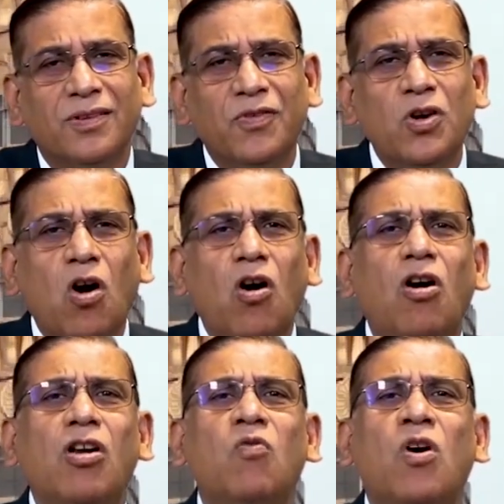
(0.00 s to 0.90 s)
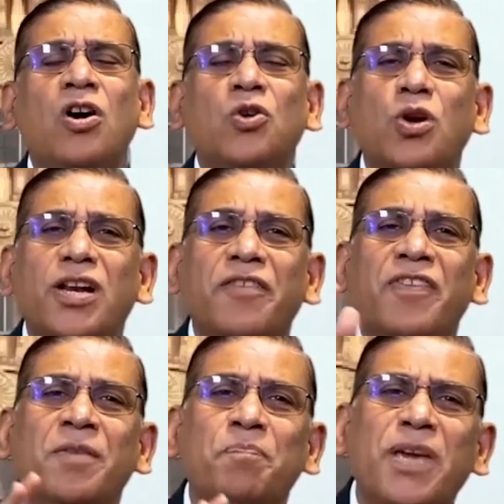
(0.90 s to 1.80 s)
We all want to live
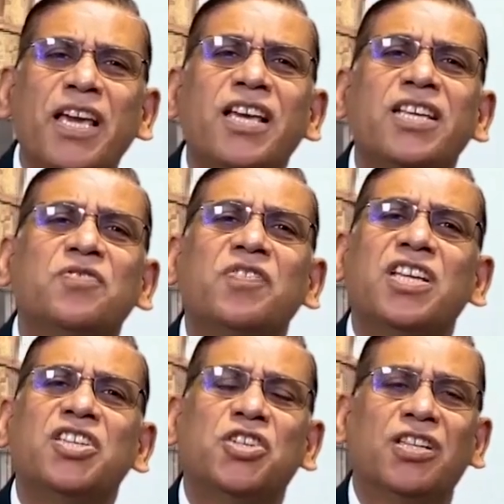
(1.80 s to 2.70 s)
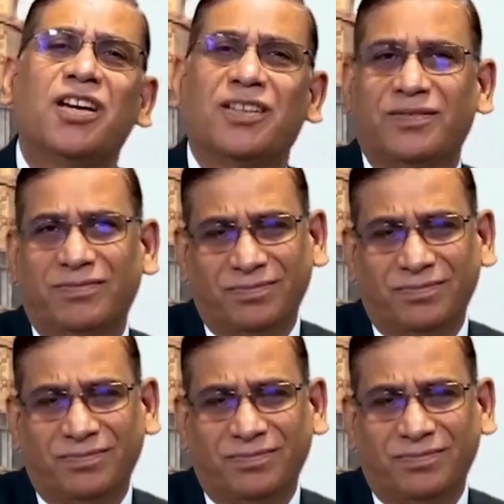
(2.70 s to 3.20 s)
in peace with each other.